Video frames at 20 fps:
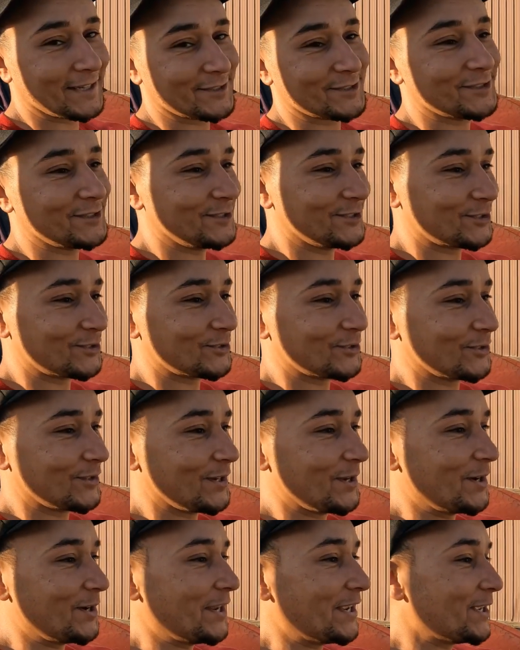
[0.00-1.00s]
actually destroy
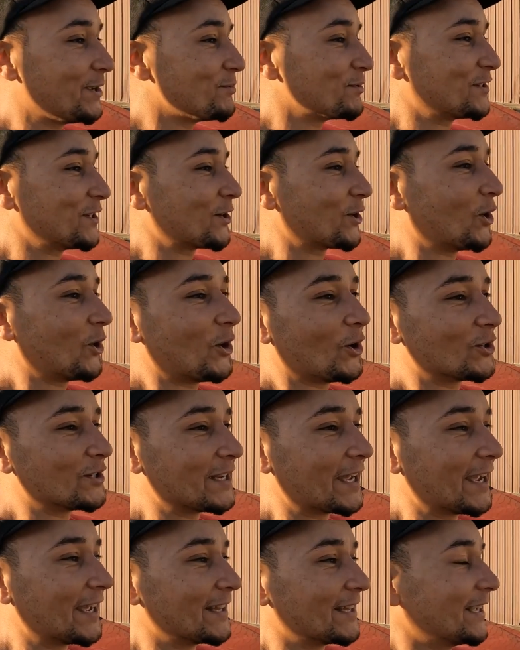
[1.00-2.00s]
it. And he was here all
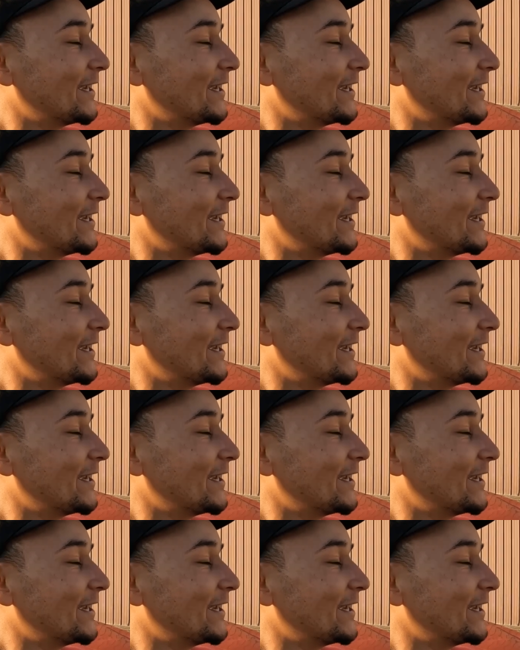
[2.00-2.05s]
day,